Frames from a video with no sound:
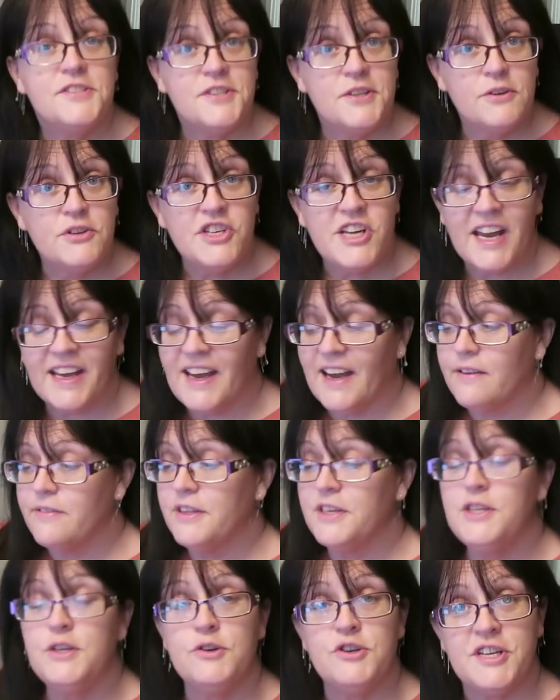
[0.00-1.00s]
Do check out
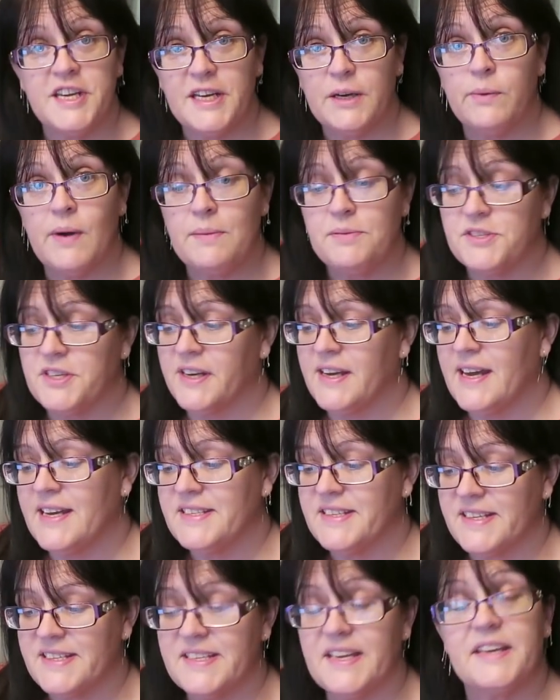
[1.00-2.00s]
the Newchic website.
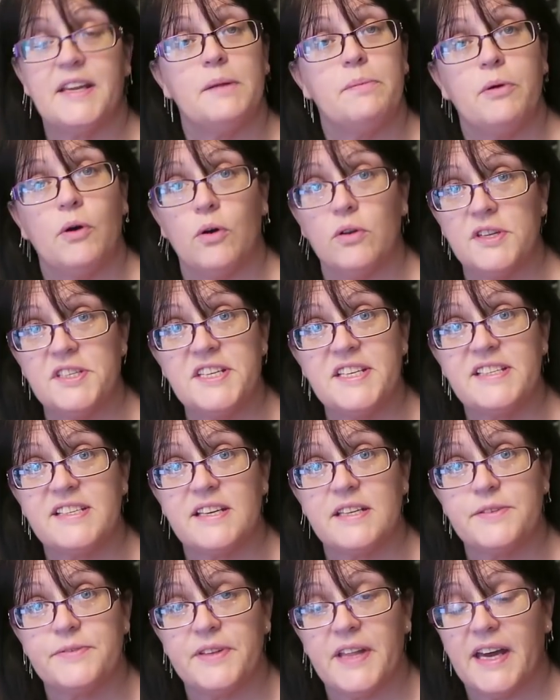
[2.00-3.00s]
As I said, I'll put all the
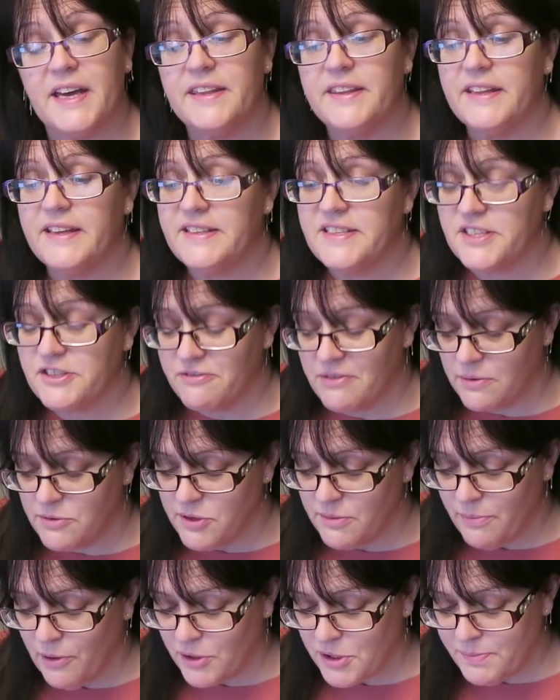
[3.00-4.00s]
details for that in the
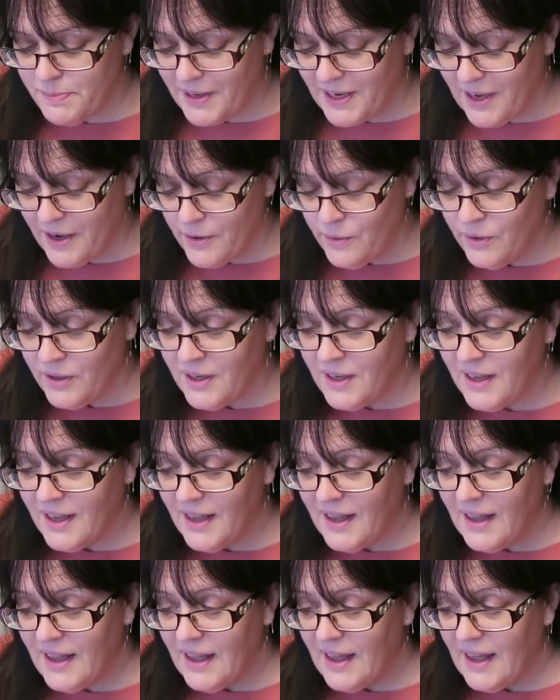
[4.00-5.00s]
description box below.
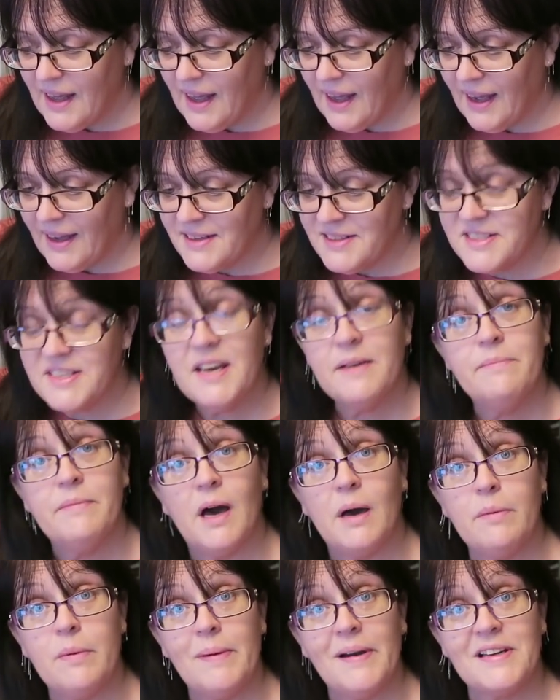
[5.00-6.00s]
And
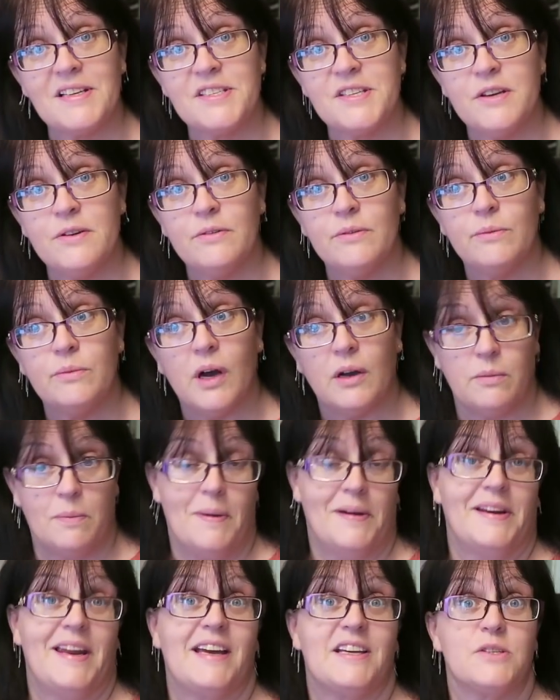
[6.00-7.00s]
I'll be back soon. I'll be
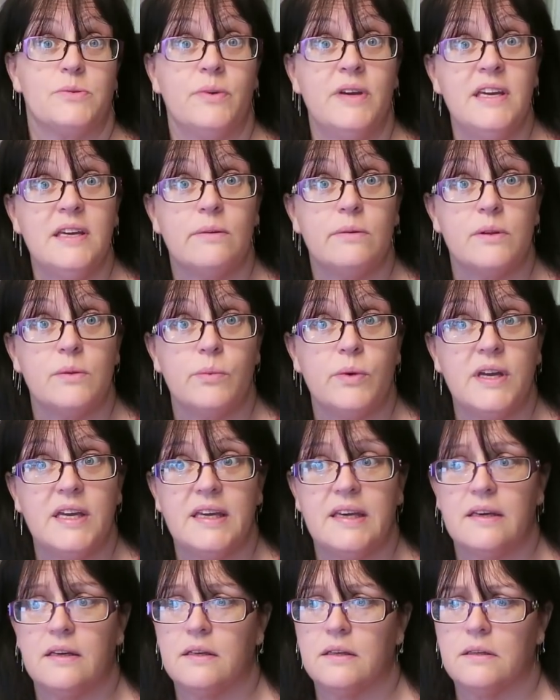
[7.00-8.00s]
back next week with
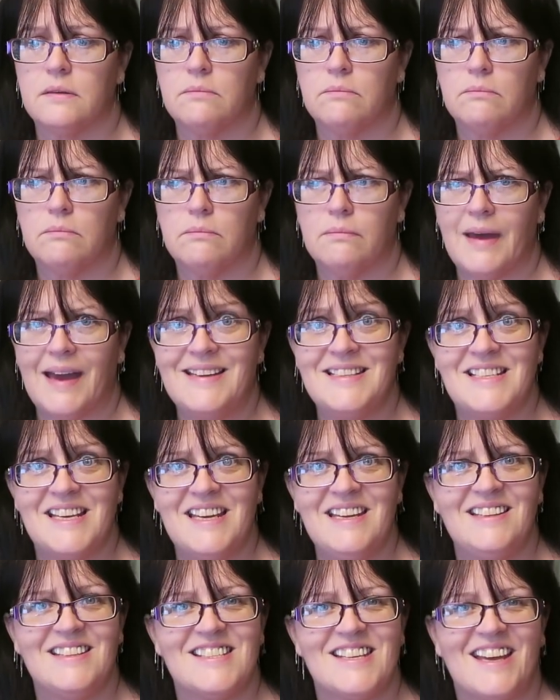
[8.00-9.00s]
week
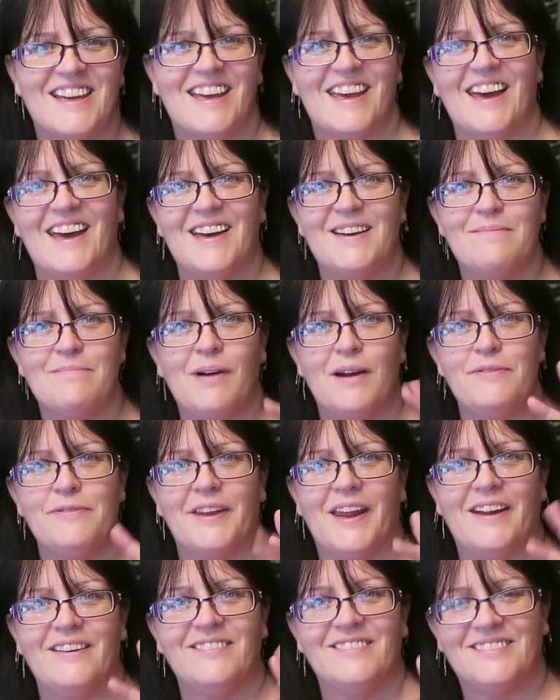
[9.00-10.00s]
18. Take care. Bye for now.